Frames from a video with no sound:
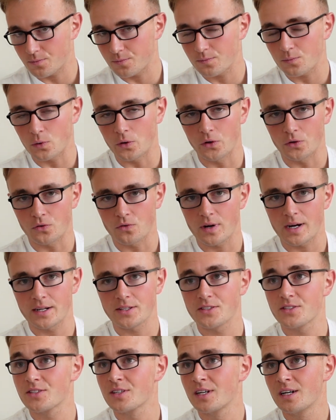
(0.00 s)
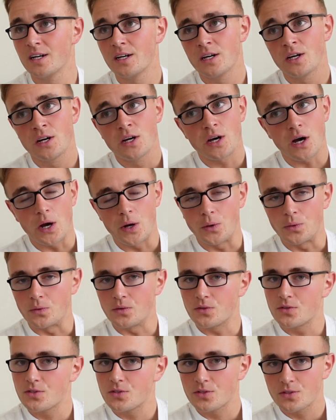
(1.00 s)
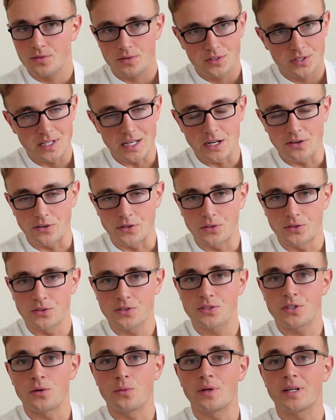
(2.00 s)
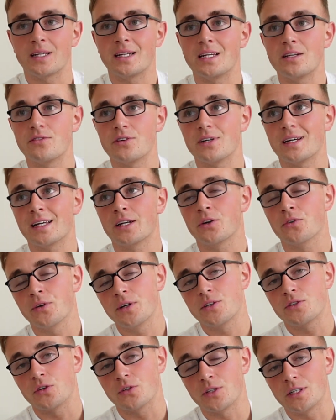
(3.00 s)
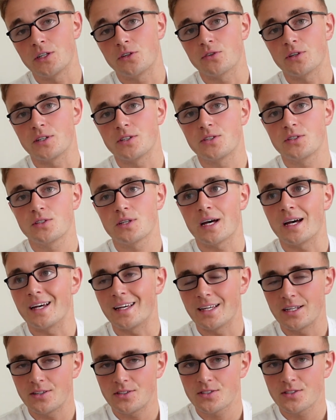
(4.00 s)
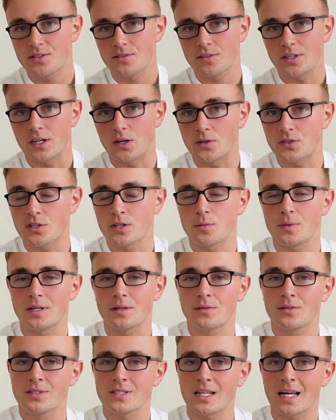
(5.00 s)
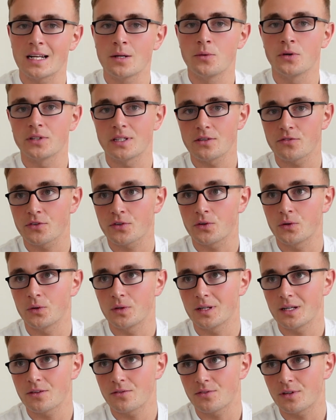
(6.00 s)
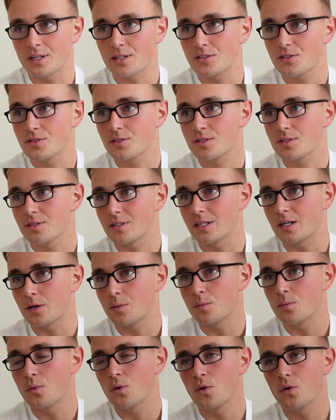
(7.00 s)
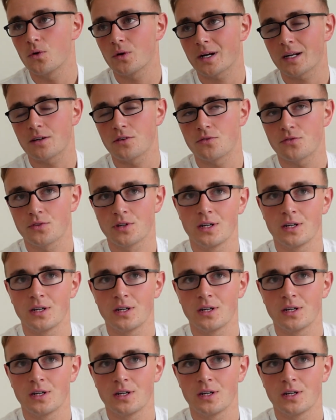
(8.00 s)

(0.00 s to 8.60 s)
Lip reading: boiled rice, oats, cereals that we can either increase or decrease at ease. It's going to be slightly more difficult if it's more kind of